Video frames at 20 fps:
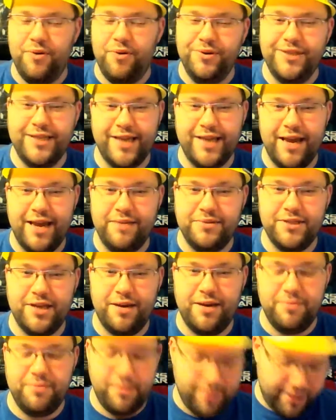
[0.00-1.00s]
I went to
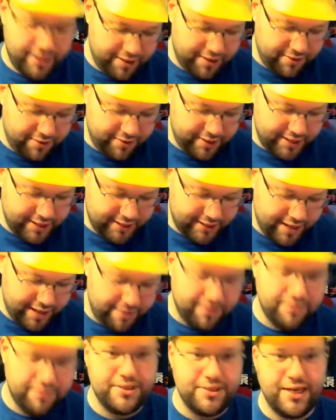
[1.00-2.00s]
GameStop and I'm like, you know what? This
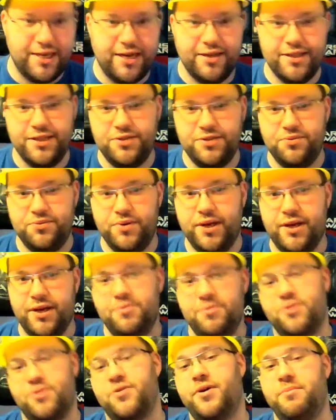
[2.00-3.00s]
game comes out this week. I'm
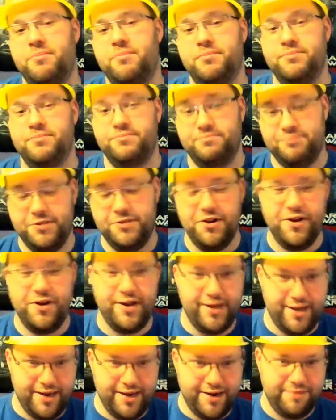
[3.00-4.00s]
gonna go, go
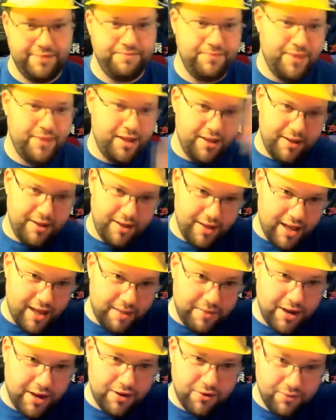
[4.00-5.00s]
ahead get it. I'm
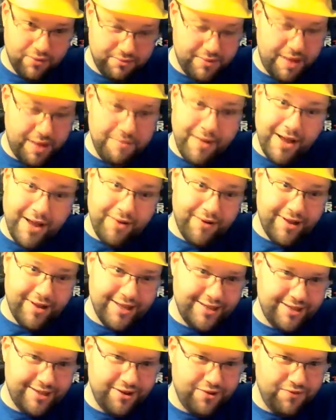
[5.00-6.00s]
not gonna. I might wear
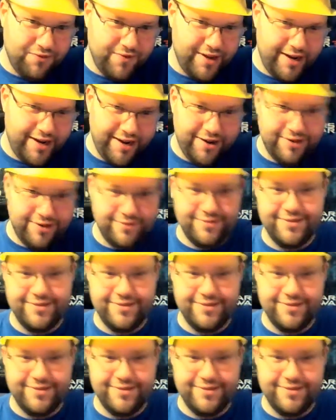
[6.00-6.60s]
this the whole video,